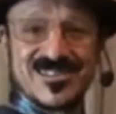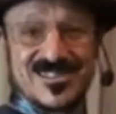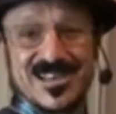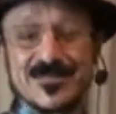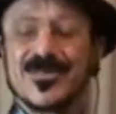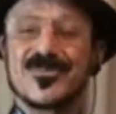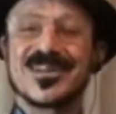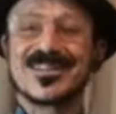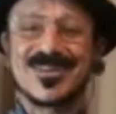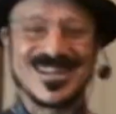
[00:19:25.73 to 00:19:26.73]
the same, but
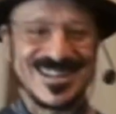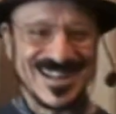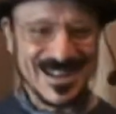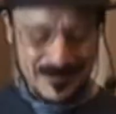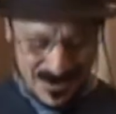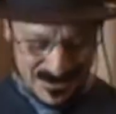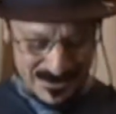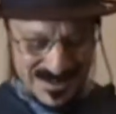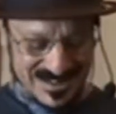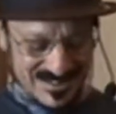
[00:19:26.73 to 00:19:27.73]

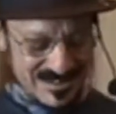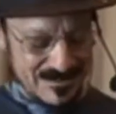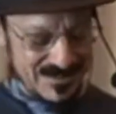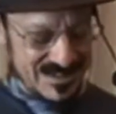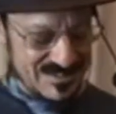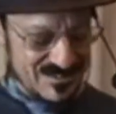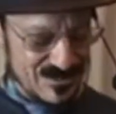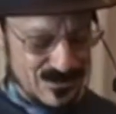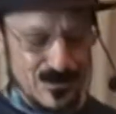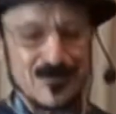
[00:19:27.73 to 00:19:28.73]
we'll be in someplace
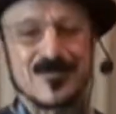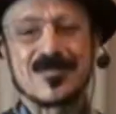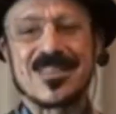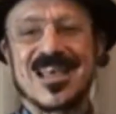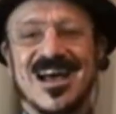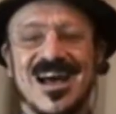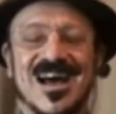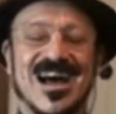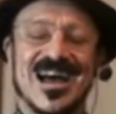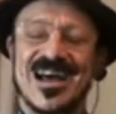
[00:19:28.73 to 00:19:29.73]
new.
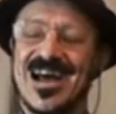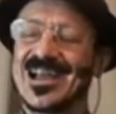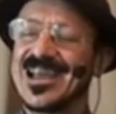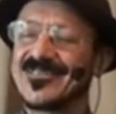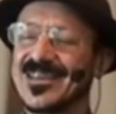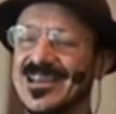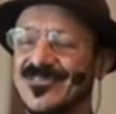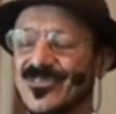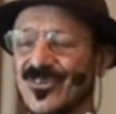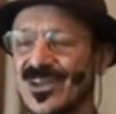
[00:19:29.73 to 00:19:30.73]
I have to
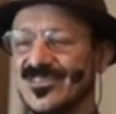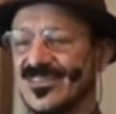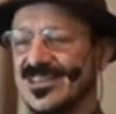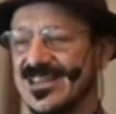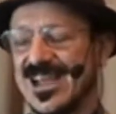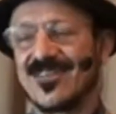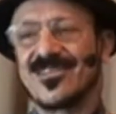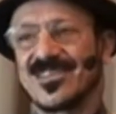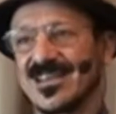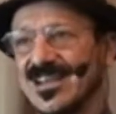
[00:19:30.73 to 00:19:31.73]
have trust in
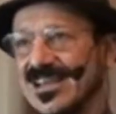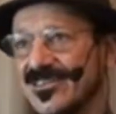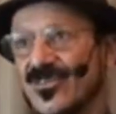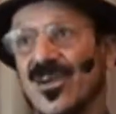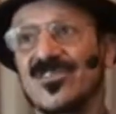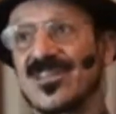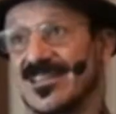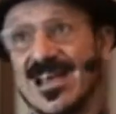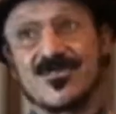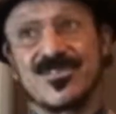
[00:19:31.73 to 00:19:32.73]
everything. I had
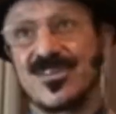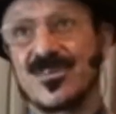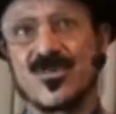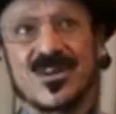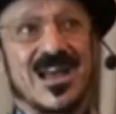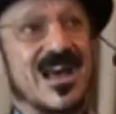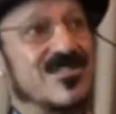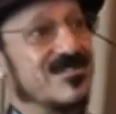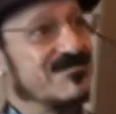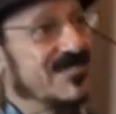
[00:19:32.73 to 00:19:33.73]
trust that was going to work
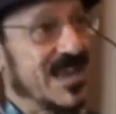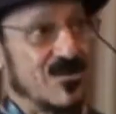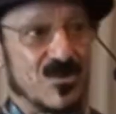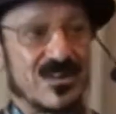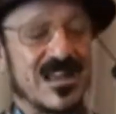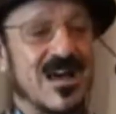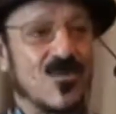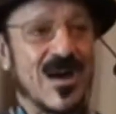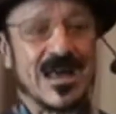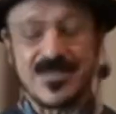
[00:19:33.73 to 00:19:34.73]
out. That worked
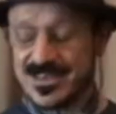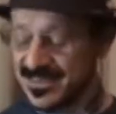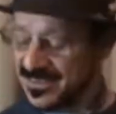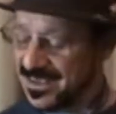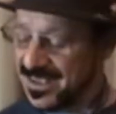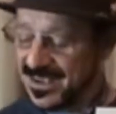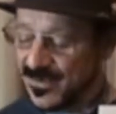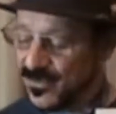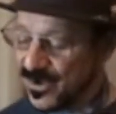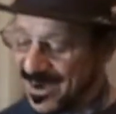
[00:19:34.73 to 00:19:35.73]
out. Why? Because
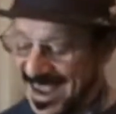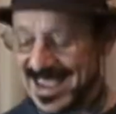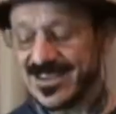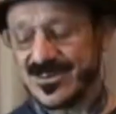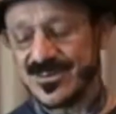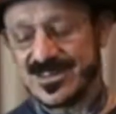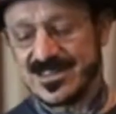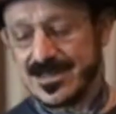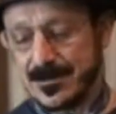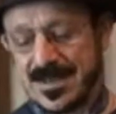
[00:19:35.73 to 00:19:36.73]
we're anchored
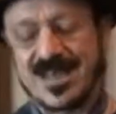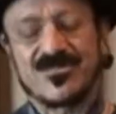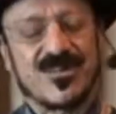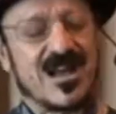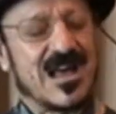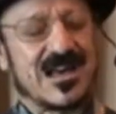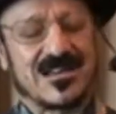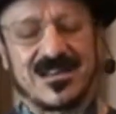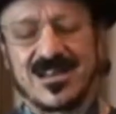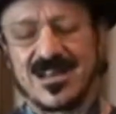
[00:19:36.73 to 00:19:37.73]
in the
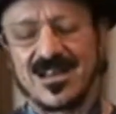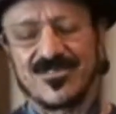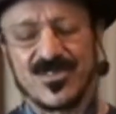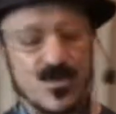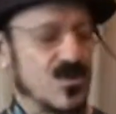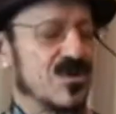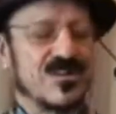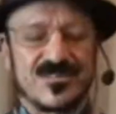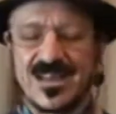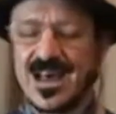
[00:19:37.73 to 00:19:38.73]
bedrock of the
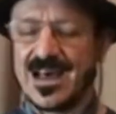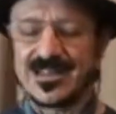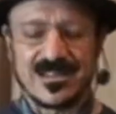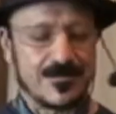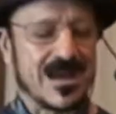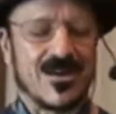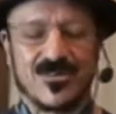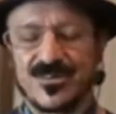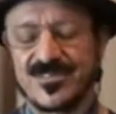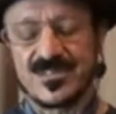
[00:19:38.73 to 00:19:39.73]
Word of God and the
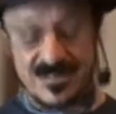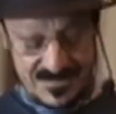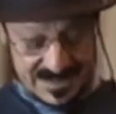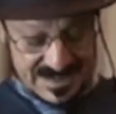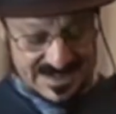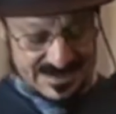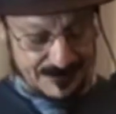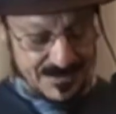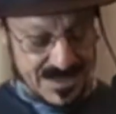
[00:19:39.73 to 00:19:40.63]
power of the divine.